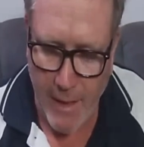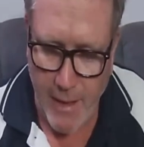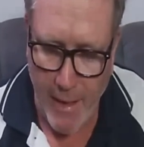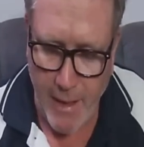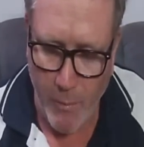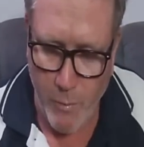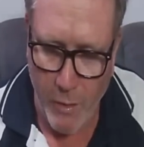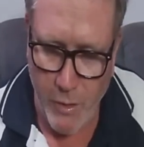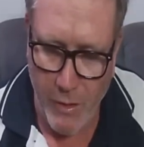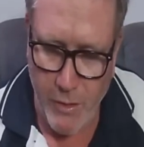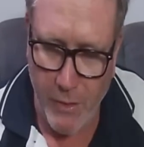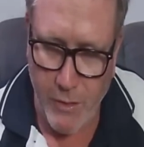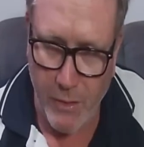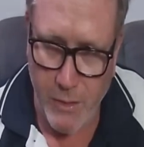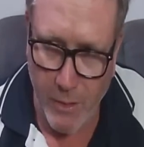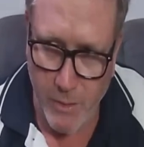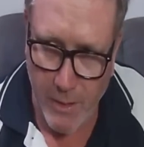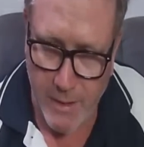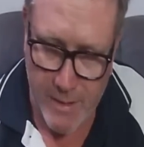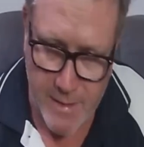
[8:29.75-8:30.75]
It would
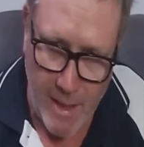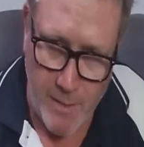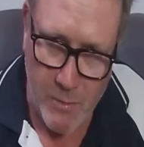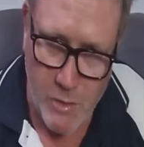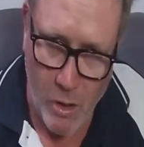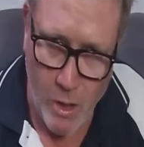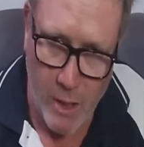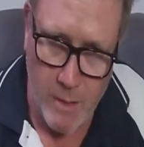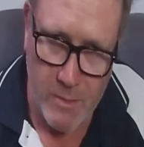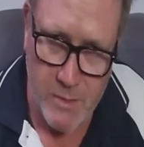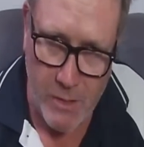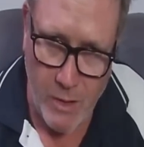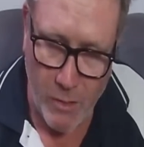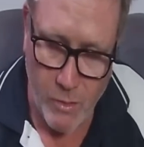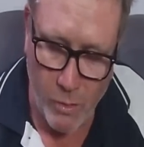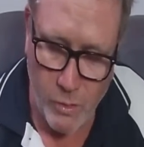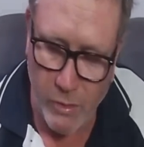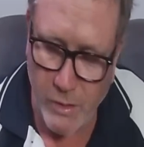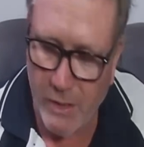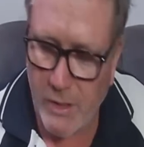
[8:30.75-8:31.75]
do it sometimes, not
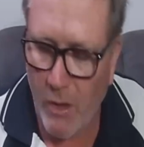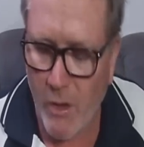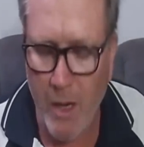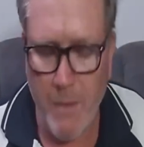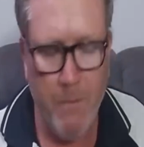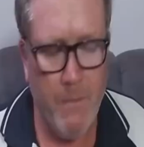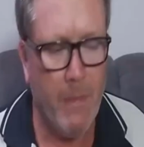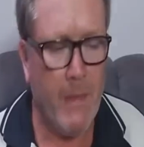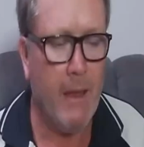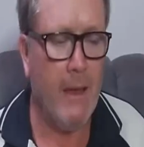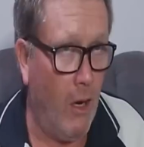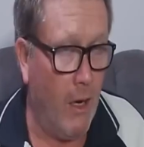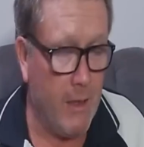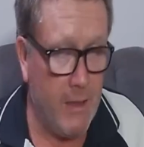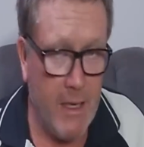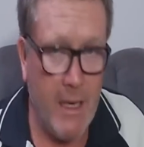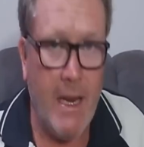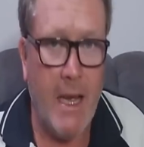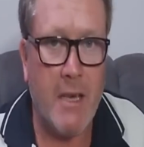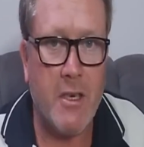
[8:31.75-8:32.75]
all the time. I
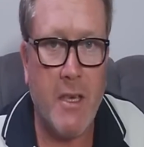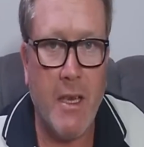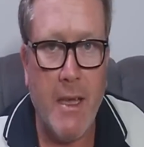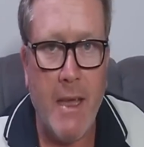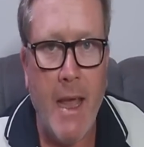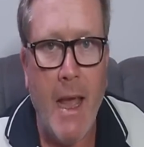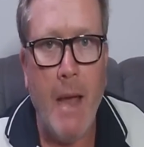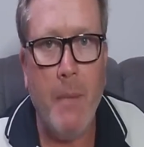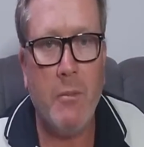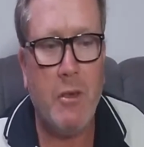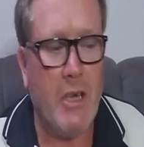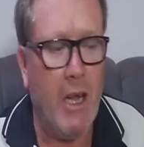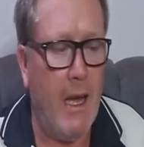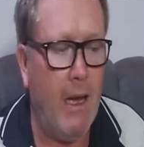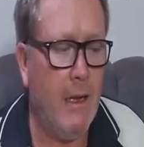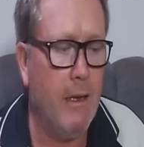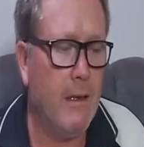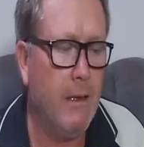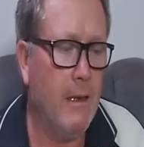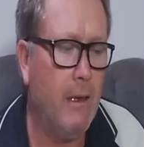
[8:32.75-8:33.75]
did actually
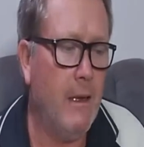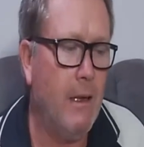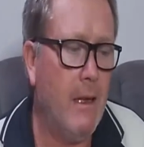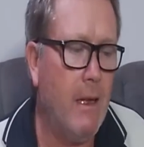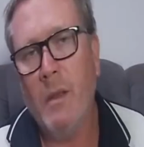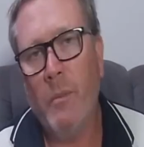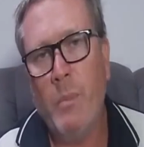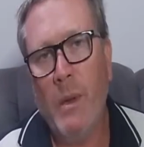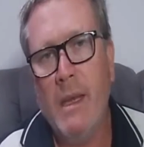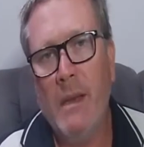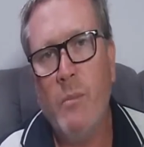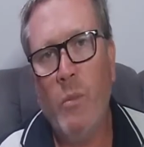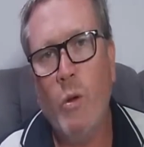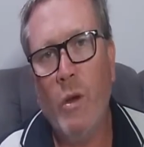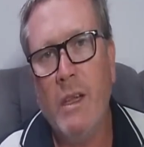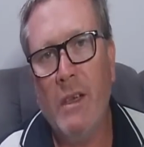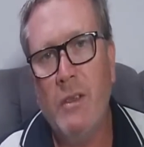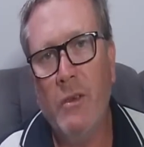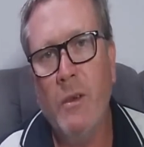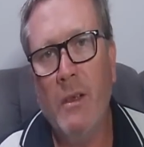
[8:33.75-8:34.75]
capture the
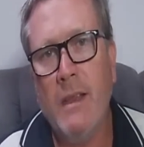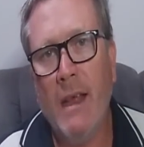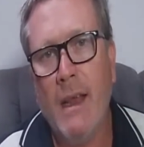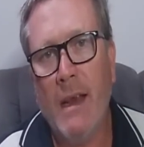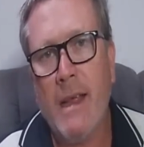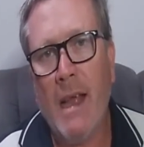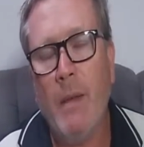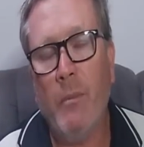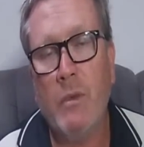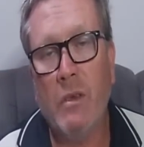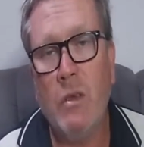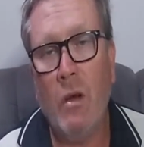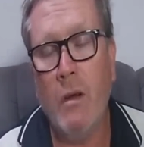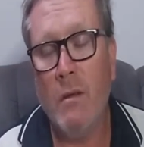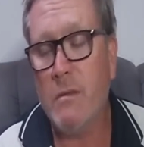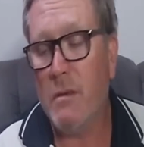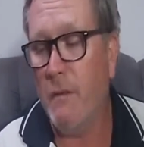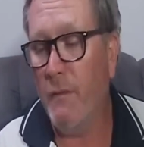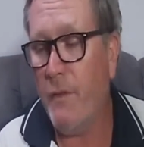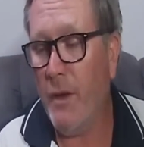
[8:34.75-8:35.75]
pinpointer doing that a couple of
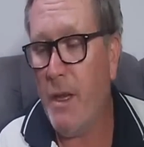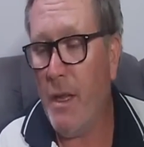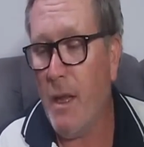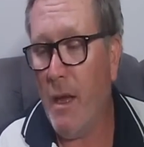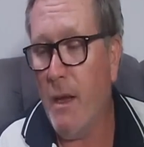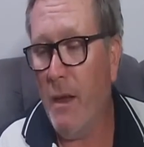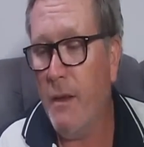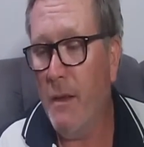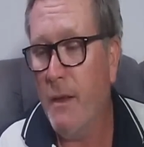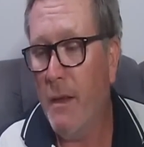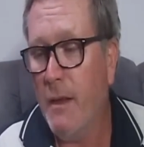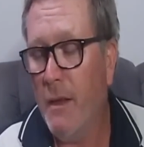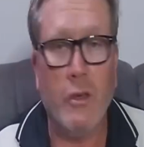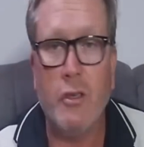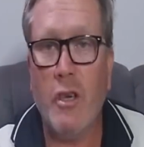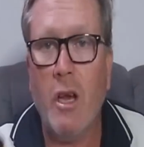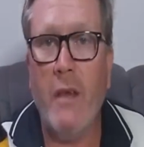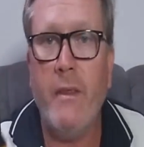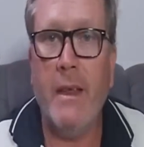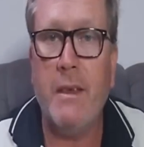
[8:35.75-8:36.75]
times on video. I'll
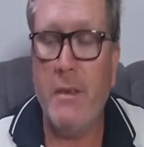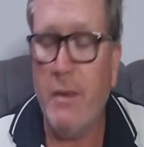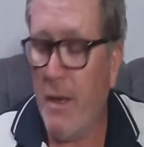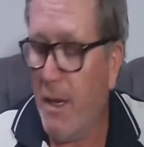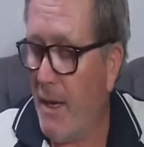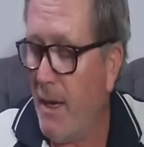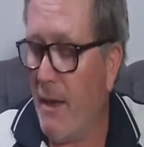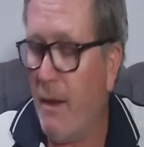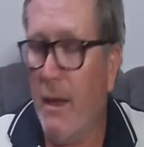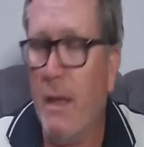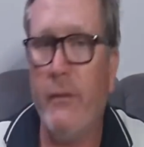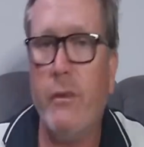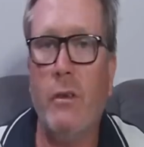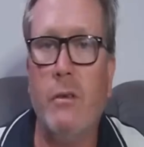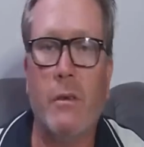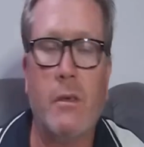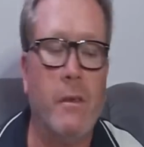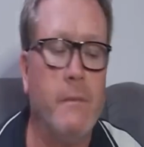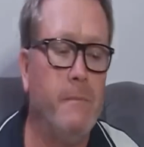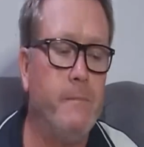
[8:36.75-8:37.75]
show that to you now. Have a
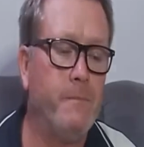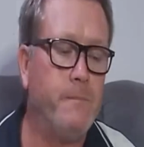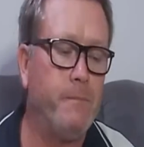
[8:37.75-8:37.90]
look.